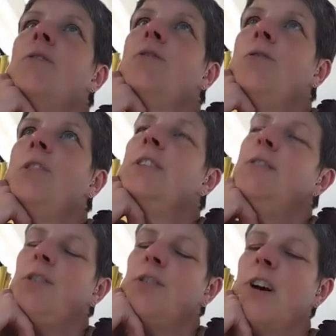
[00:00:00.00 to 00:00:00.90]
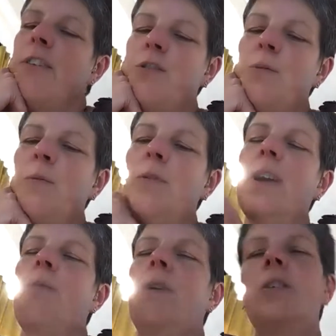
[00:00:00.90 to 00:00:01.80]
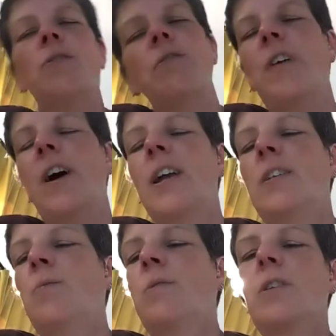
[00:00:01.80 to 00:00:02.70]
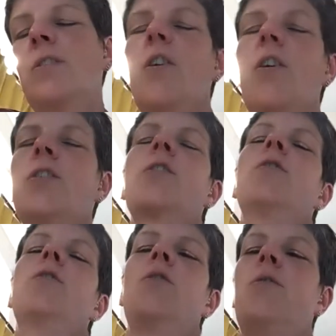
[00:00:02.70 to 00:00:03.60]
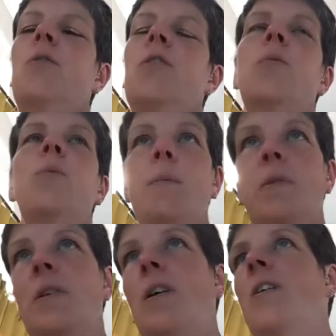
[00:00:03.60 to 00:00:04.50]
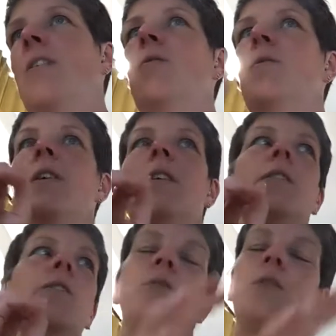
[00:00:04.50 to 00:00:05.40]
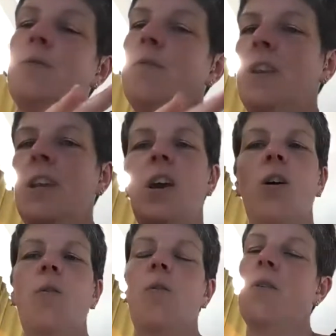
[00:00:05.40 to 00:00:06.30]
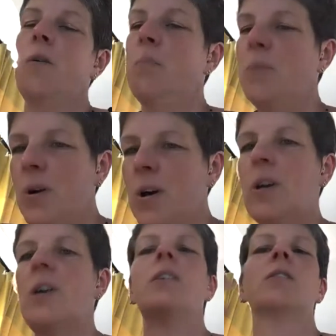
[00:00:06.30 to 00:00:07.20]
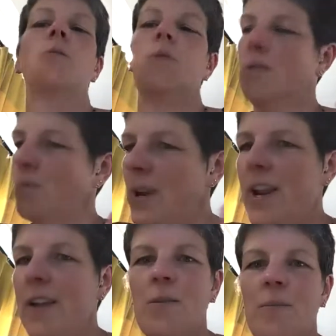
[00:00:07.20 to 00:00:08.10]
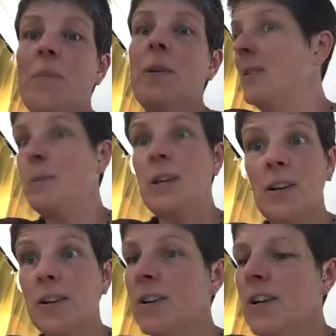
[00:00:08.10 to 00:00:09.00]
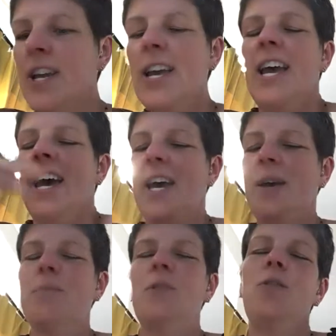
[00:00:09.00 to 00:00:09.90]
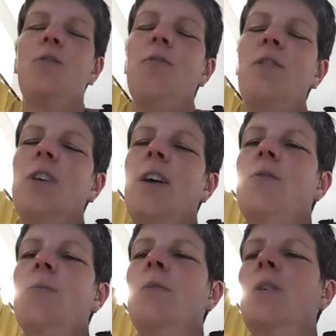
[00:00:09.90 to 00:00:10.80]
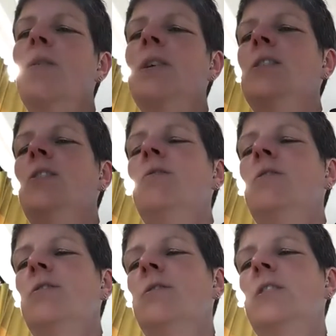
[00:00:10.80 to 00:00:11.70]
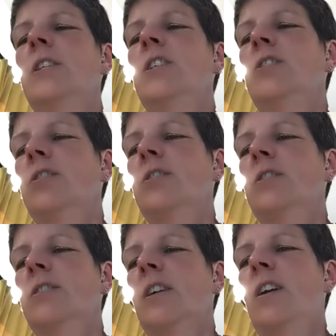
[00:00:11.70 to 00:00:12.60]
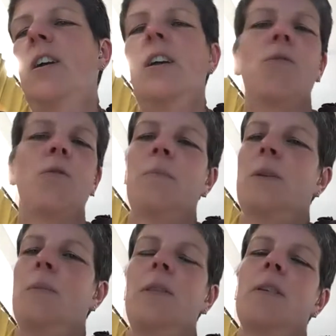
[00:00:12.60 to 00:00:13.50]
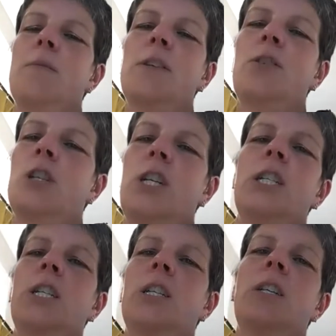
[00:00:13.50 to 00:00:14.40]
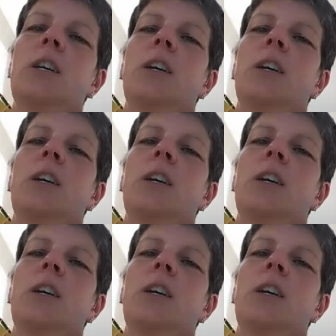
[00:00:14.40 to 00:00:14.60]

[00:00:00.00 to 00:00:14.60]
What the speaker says: students feel comfortable, like when you find a really good article or a webinar or a YouTube video or a book or whatever it might be, a speaker, do you feel comfortable going to your teachers and, or maybe the administration